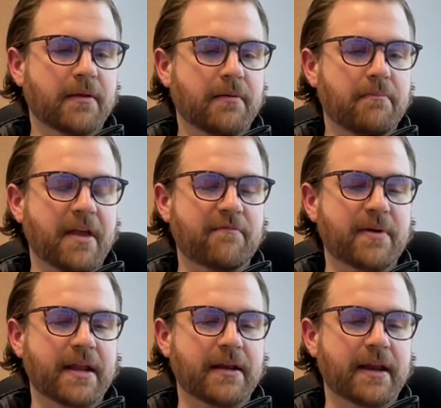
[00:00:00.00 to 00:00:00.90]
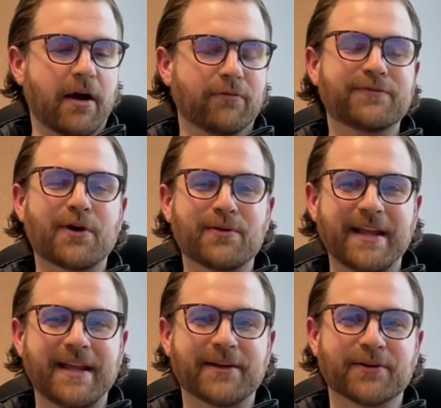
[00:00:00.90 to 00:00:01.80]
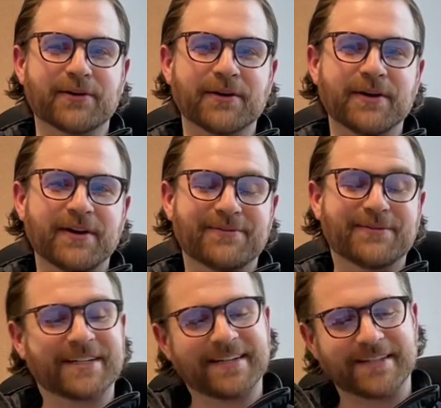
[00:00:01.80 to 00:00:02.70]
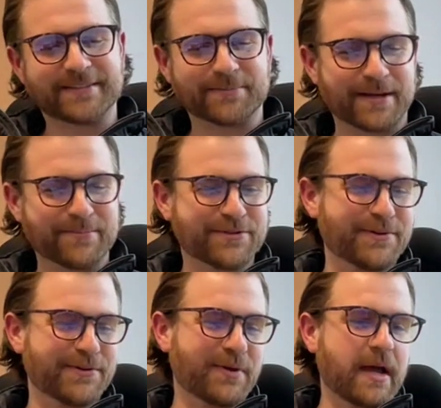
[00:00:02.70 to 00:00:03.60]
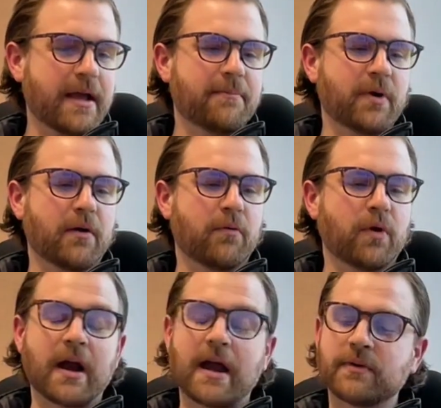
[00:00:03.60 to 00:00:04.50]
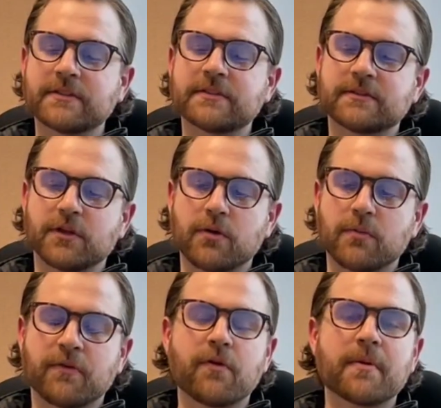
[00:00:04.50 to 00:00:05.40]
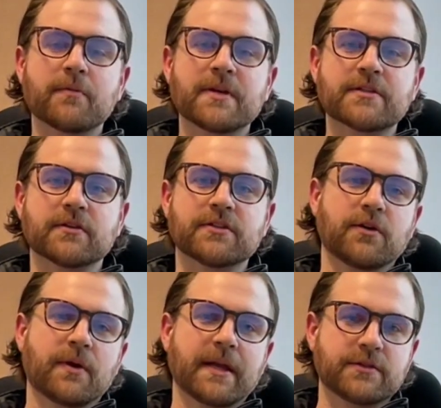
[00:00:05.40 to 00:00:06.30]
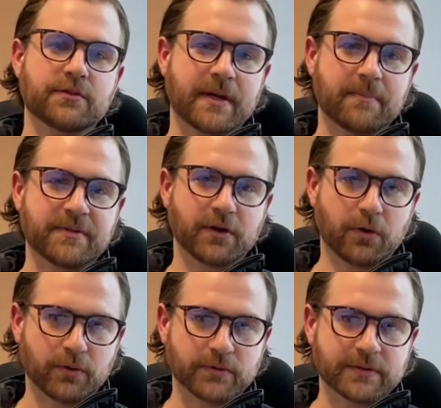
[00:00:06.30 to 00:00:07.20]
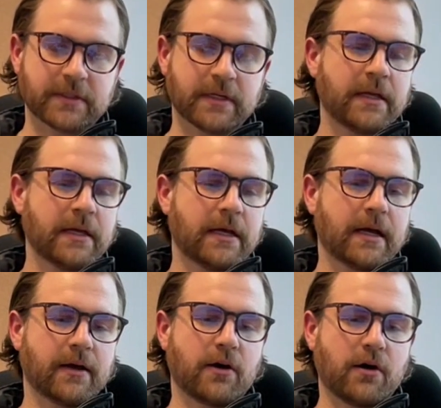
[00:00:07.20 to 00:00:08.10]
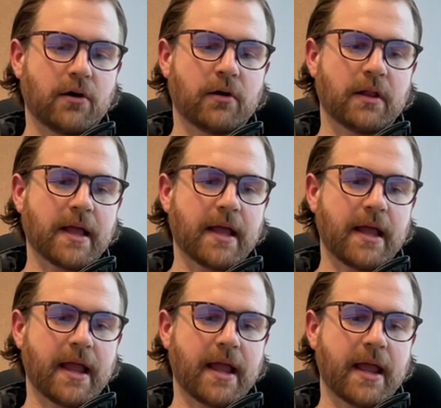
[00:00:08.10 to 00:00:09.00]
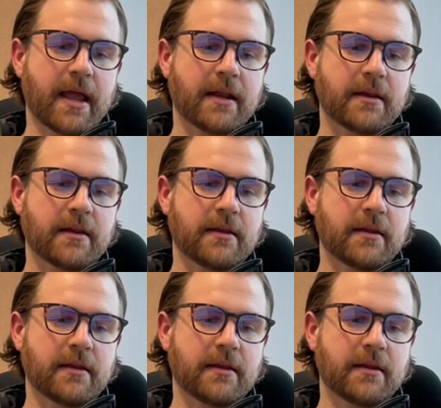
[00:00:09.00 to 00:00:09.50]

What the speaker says: may have been out floating, or which I did sometimes too, but where I was, performing research and going into an empty Holt hall and